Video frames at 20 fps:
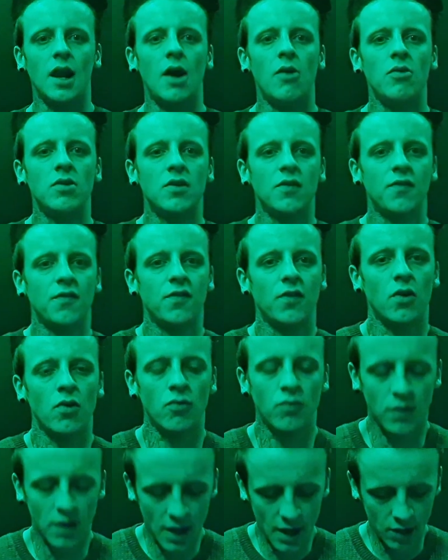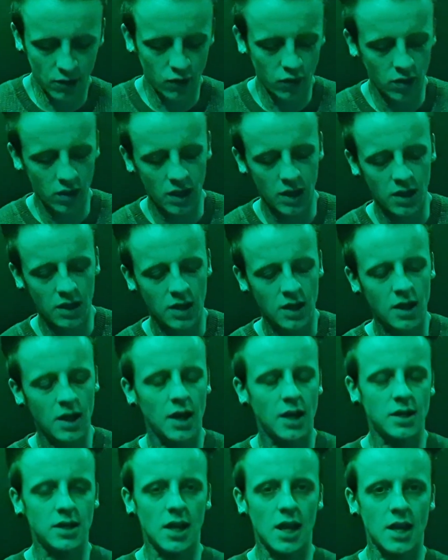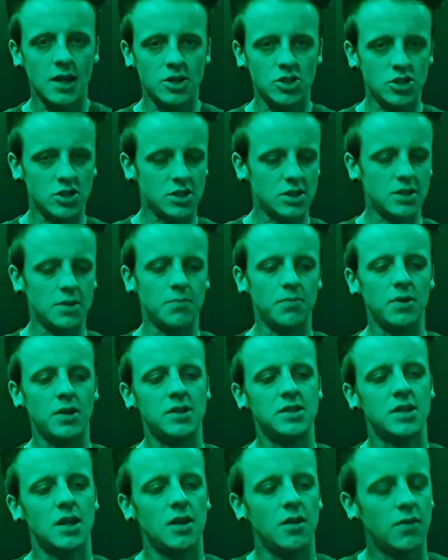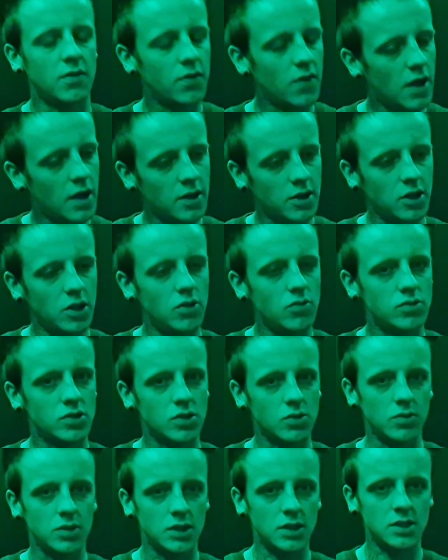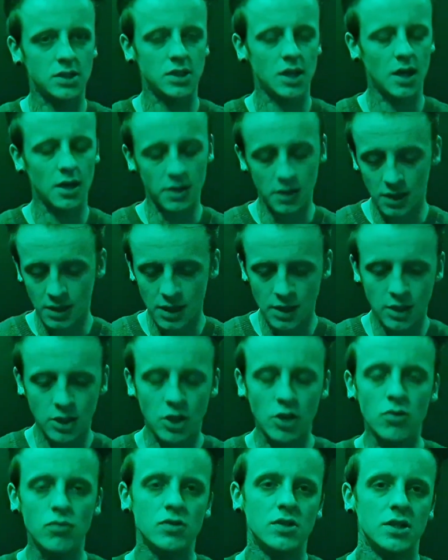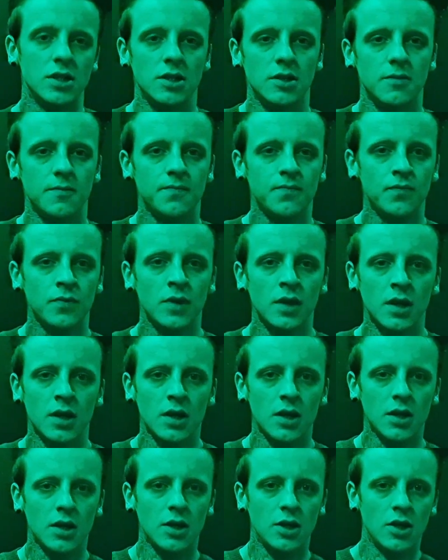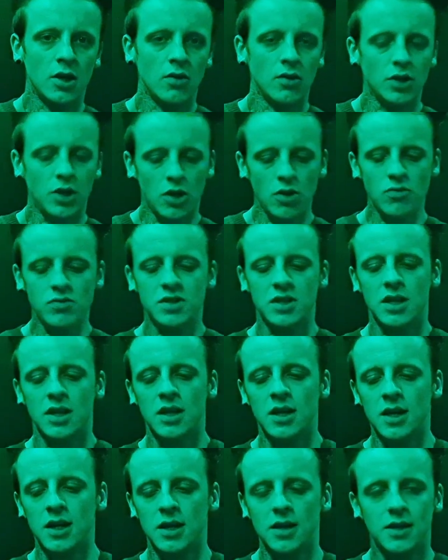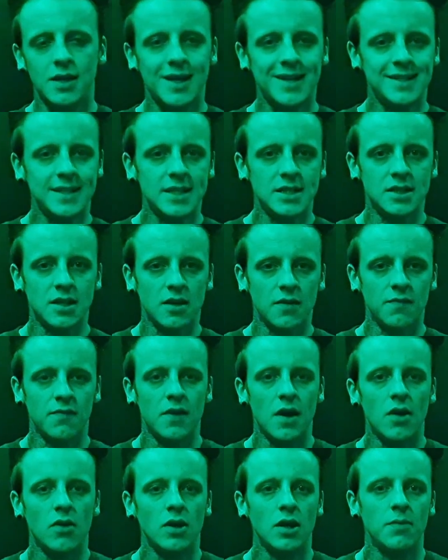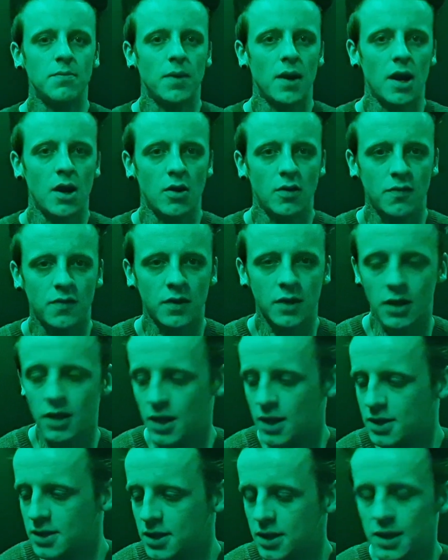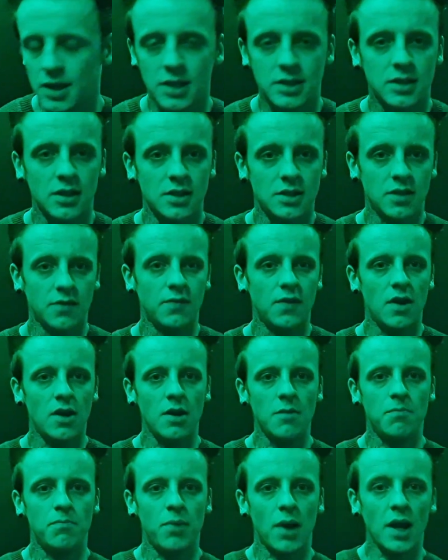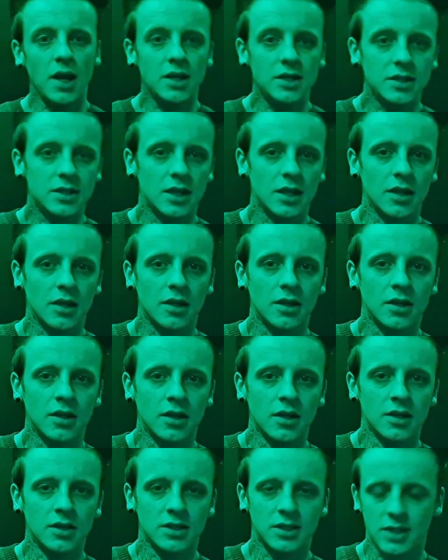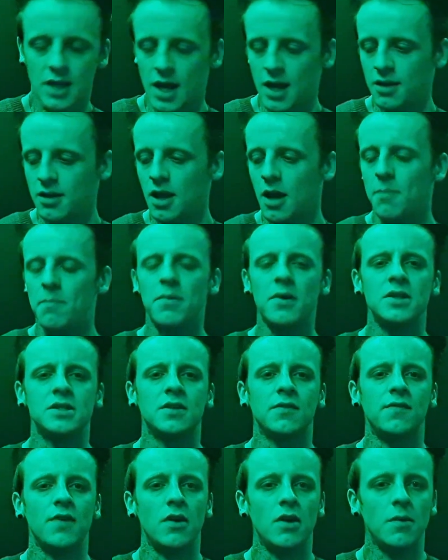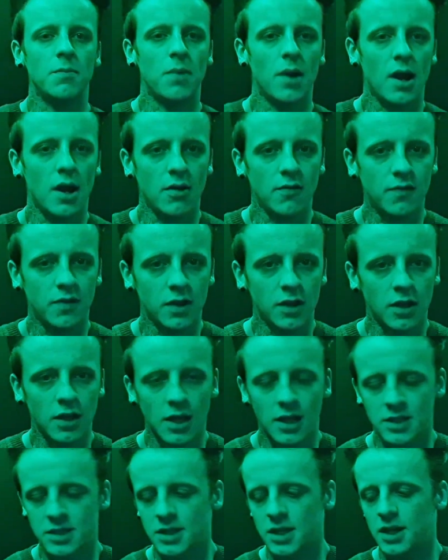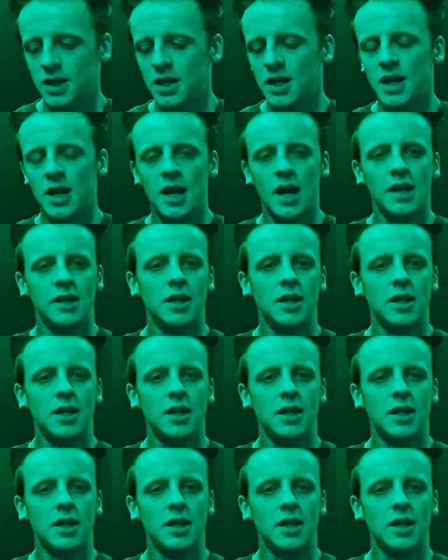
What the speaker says: allow it to flow naturally, and then just simply say thank you, so it is done, and then use it. Use it. This is a very powerful elixir. It's a very basic setup, but it's a very powerful elixir,